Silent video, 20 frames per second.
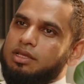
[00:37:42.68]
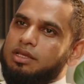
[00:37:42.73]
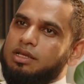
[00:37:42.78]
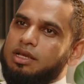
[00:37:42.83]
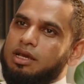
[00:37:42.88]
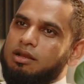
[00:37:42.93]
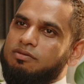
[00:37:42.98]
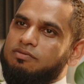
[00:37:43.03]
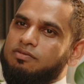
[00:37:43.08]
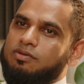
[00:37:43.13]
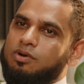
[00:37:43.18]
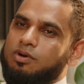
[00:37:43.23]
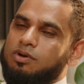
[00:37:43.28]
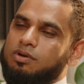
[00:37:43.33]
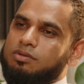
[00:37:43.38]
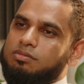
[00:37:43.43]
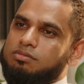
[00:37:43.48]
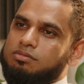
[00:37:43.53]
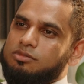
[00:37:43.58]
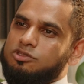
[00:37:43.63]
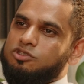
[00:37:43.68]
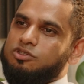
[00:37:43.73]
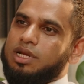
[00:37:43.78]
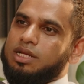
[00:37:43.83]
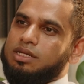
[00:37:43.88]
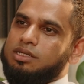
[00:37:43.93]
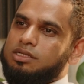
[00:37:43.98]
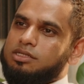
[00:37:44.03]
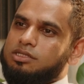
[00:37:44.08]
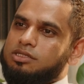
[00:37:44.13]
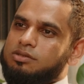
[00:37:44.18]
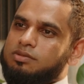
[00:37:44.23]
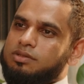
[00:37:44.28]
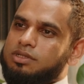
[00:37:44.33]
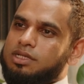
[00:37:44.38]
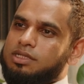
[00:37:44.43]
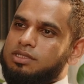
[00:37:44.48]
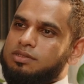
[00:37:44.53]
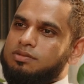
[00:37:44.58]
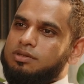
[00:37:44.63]
they kind of got dragged into
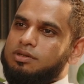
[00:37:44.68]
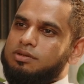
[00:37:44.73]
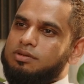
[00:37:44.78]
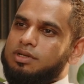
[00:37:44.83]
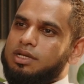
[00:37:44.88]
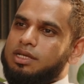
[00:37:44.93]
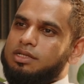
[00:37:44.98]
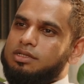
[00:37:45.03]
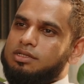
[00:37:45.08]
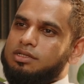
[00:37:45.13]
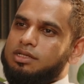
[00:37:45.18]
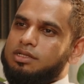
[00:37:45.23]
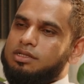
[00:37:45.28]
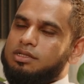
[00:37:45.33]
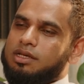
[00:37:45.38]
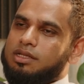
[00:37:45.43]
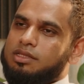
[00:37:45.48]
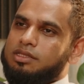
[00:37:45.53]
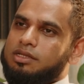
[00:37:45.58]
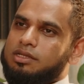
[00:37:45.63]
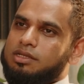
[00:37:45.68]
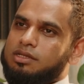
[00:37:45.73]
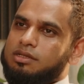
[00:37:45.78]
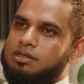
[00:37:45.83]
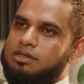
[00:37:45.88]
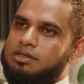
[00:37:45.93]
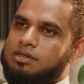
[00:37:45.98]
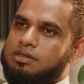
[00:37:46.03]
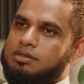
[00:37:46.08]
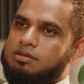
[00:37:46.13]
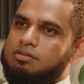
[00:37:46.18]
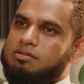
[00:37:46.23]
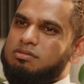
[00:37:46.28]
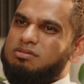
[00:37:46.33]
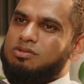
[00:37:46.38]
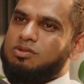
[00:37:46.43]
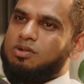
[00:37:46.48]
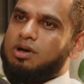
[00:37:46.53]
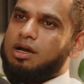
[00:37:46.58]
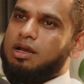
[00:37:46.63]
it as well and and i think
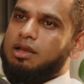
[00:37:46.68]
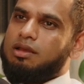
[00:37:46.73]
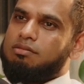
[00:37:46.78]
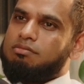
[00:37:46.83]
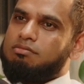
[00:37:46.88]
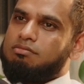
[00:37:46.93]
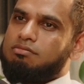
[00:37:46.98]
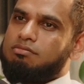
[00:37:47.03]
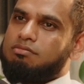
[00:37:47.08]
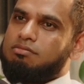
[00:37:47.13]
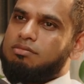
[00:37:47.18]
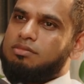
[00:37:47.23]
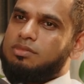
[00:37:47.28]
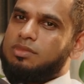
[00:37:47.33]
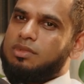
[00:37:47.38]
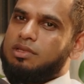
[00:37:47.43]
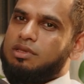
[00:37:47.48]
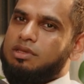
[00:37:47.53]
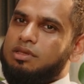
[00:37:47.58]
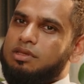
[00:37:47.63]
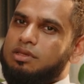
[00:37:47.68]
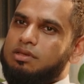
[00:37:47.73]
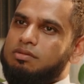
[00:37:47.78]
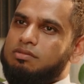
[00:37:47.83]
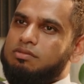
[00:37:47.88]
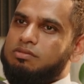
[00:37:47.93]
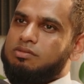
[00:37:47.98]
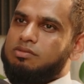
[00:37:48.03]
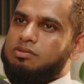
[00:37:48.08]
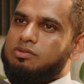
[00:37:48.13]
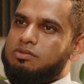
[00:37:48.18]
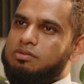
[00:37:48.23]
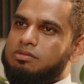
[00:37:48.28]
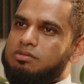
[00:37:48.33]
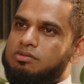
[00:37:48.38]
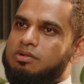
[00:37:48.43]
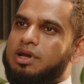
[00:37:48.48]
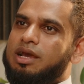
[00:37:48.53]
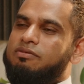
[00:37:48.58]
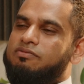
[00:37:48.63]
quite
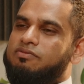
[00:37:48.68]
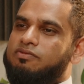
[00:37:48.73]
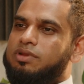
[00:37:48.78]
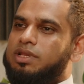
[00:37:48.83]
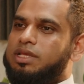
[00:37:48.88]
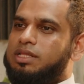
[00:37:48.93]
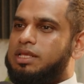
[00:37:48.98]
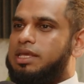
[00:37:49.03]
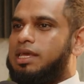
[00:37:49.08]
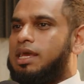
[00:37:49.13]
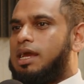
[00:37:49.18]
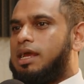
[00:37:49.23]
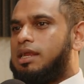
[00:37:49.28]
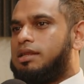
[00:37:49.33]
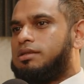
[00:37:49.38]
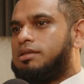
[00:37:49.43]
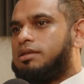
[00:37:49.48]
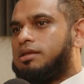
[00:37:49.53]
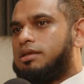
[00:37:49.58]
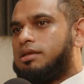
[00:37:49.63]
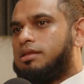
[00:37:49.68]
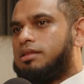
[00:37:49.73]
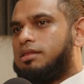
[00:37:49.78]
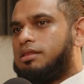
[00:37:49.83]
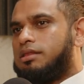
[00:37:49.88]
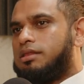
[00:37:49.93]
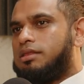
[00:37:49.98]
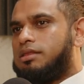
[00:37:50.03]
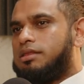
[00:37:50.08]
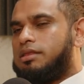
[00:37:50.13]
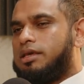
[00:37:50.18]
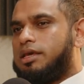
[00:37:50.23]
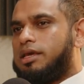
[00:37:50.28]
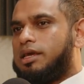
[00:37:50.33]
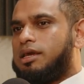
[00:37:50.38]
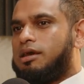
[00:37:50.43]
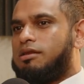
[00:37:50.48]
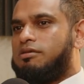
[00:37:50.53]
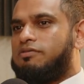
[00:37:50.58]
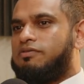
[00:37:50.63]
rightfully they had
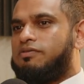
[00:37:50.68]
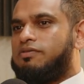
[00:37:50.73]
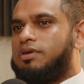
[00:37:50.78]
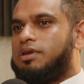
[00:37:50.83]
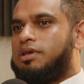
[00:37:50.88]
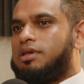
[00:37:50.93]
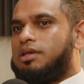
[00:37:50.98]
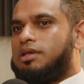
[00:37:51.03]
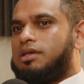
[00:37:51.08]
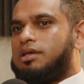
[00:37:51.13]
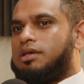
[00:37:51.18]
their kind of